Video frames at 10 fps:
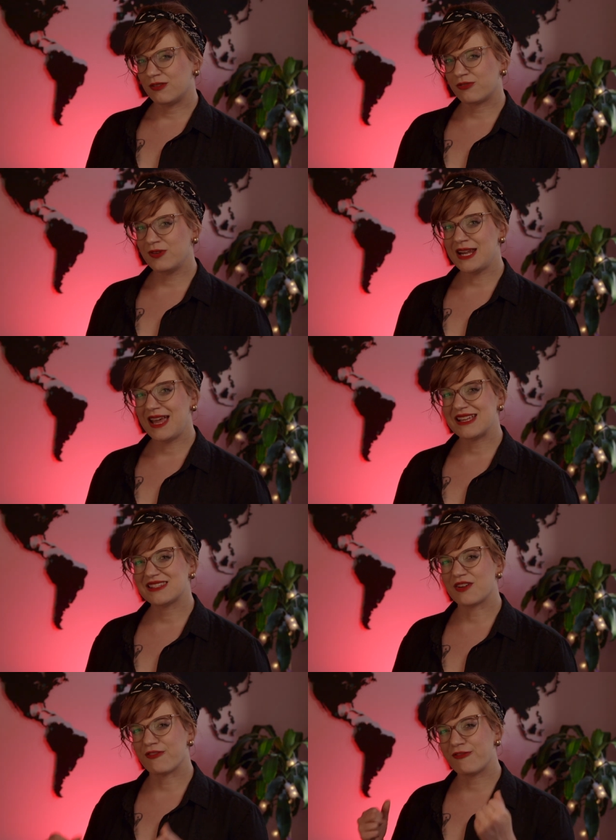Frida is
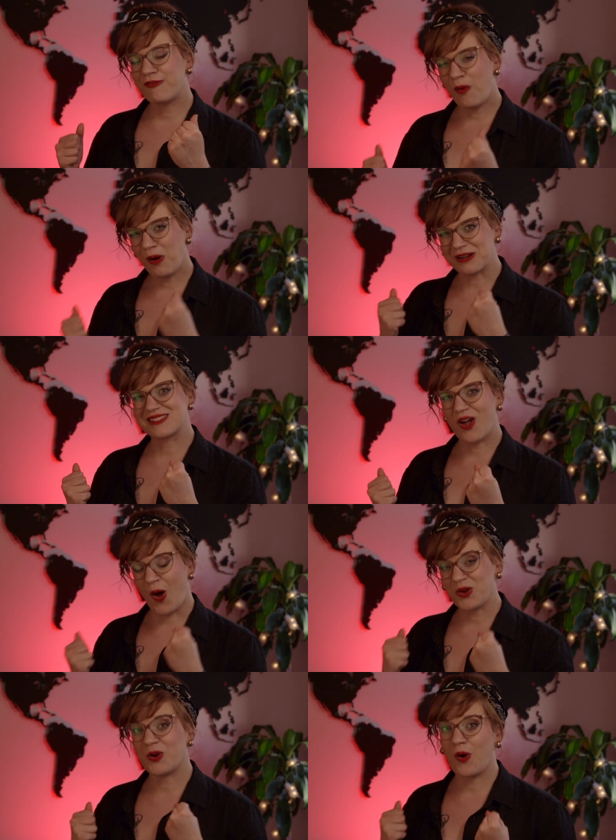a force
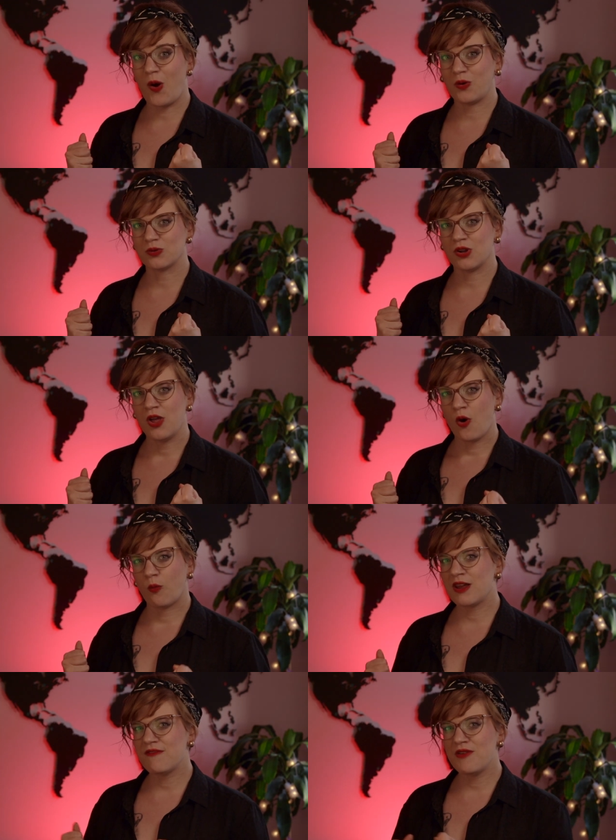on her own,
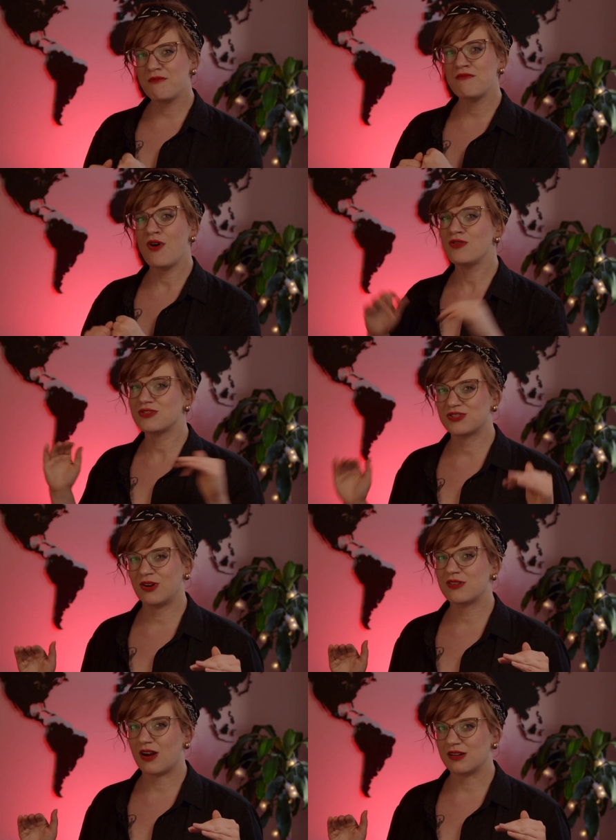one of the most
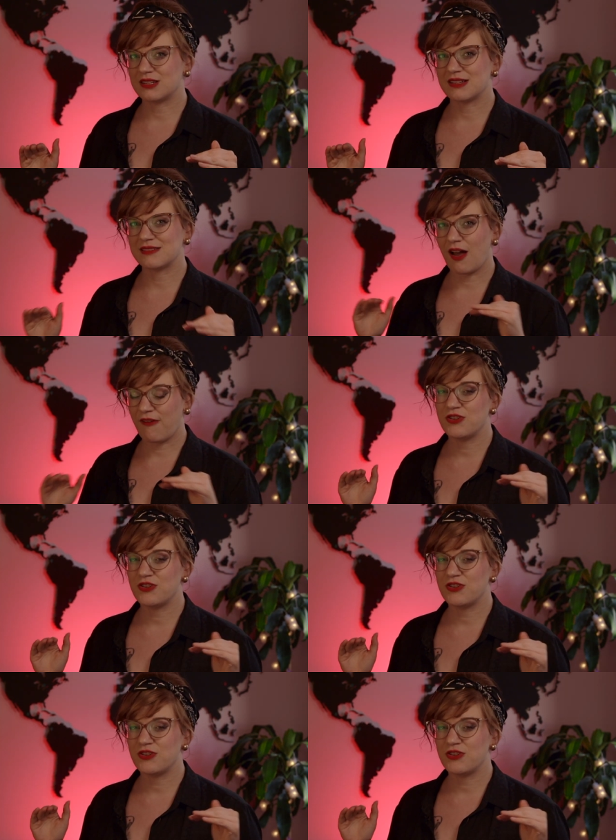known artists of the